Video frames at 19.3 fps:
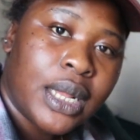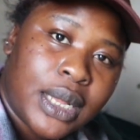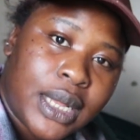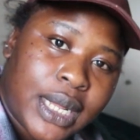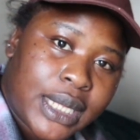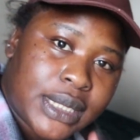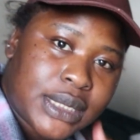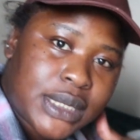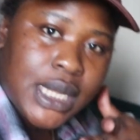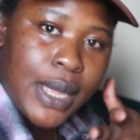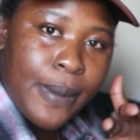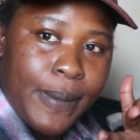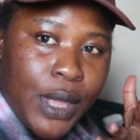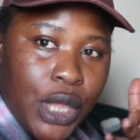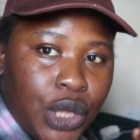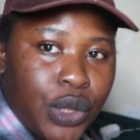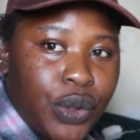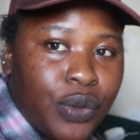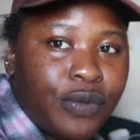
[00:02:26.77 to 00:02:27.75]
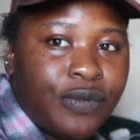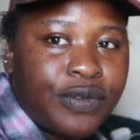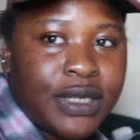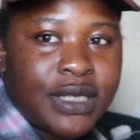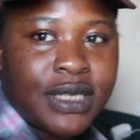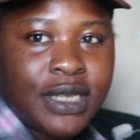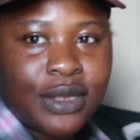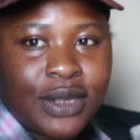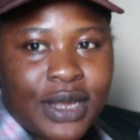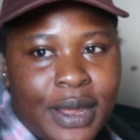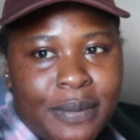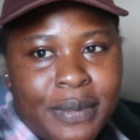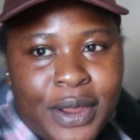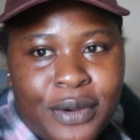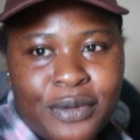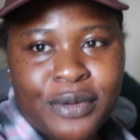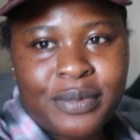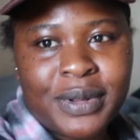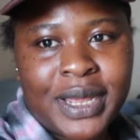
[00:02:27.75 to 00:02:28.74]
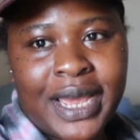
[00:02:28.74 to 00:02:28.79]
let's move. See, look at my
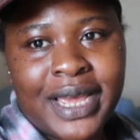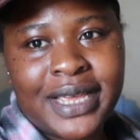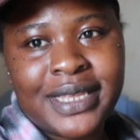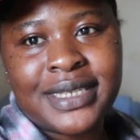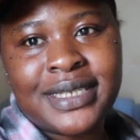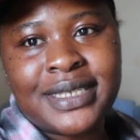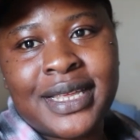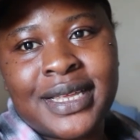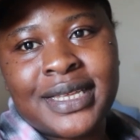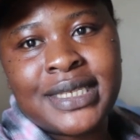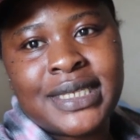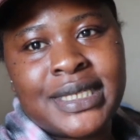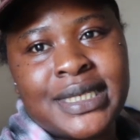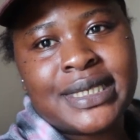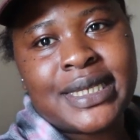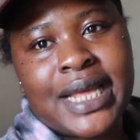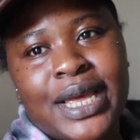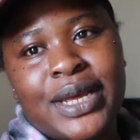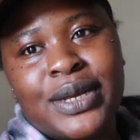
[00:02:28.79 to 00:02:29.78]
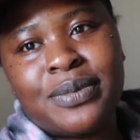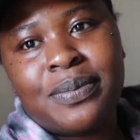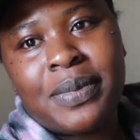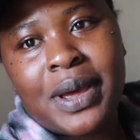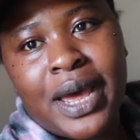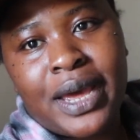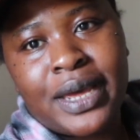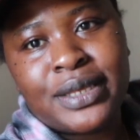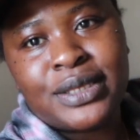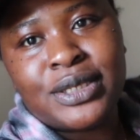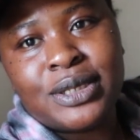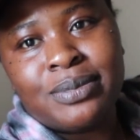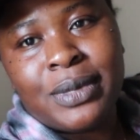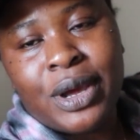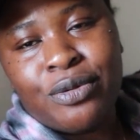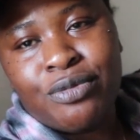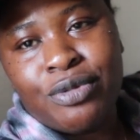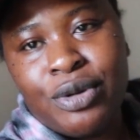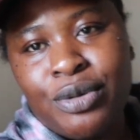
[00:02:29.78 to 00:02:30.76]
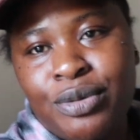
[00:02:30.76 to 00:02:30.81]
room guys, say goodbye to
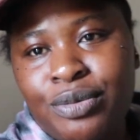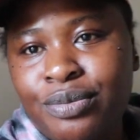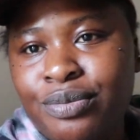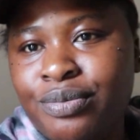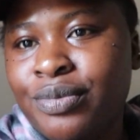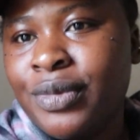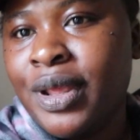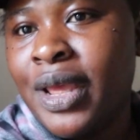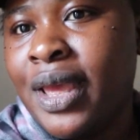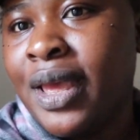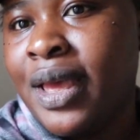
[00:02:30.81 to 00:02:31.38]
my room.